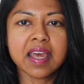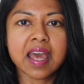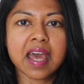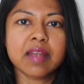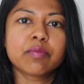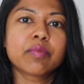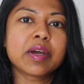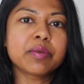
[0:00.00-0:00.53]

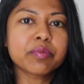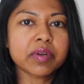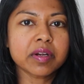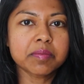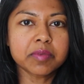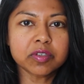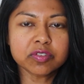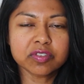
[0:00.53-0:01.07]
and when we're
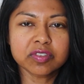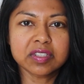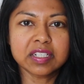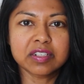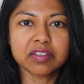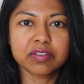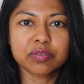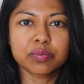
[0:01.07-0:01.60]
emotional
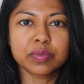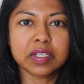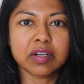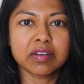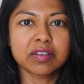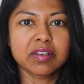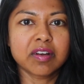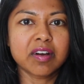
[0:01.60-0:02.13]
eaters, we
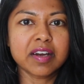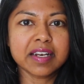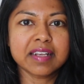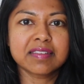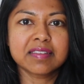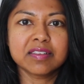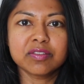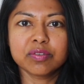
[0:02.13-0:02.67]
are not
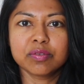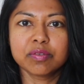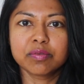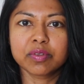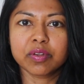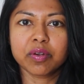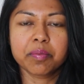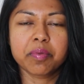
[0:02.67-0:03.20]
as in tune
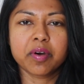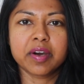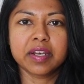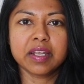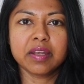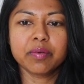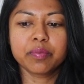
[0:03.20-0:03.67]
with our body.